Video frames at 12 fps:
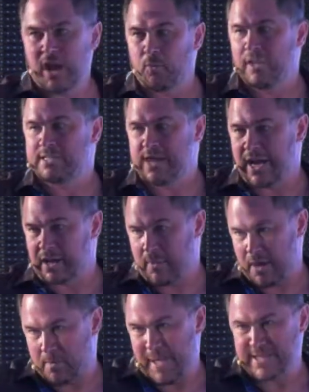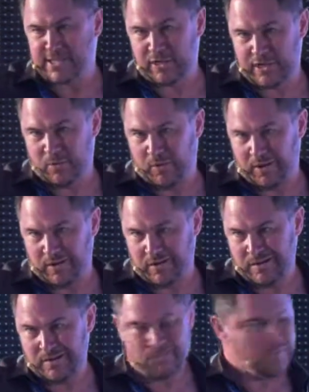really talking about a pencil anymore.
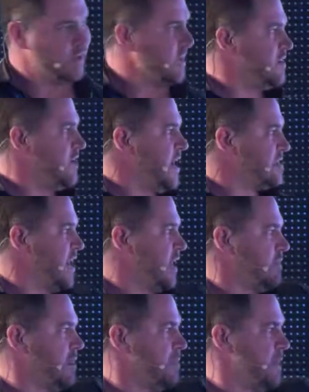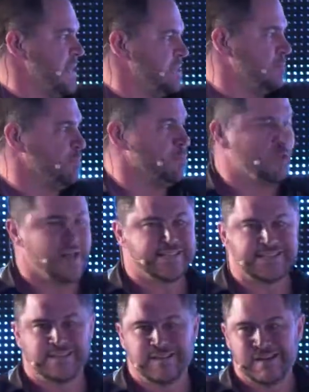Okay, you're now talking about a pencil plus